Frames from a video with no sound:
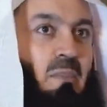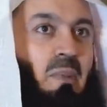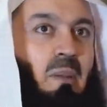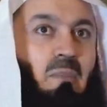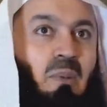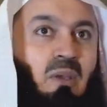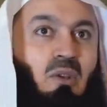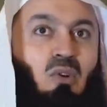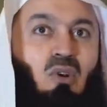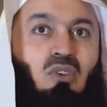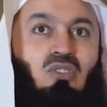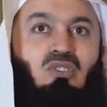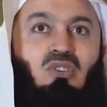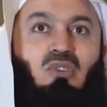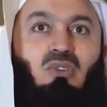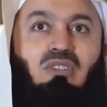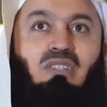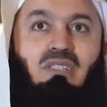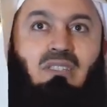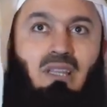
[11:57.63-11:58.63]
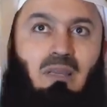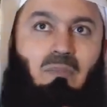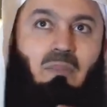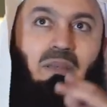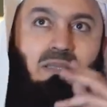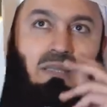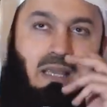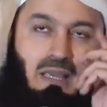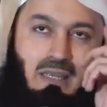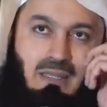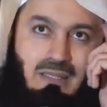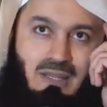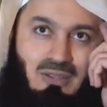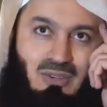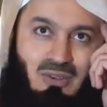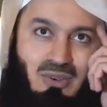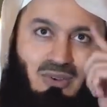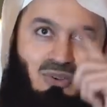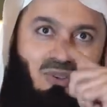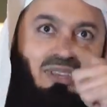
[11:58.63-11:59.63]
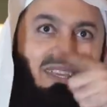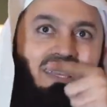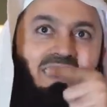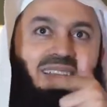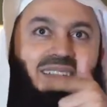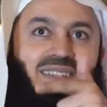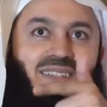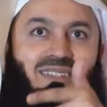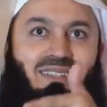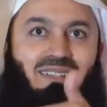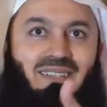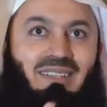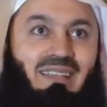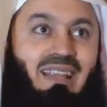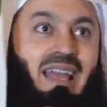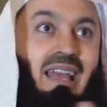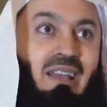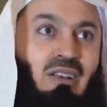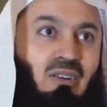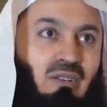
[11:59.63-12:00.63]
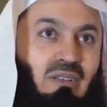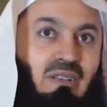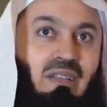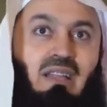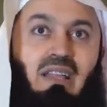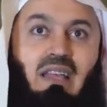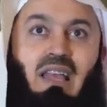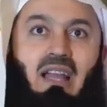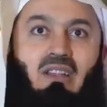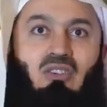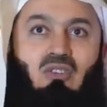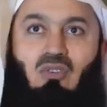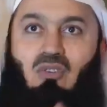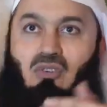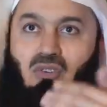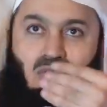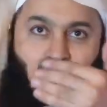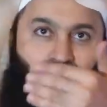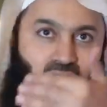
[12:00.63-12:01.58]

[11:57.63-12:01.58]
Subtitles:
But because you're stigmatized and you're looking at a certain angle and you're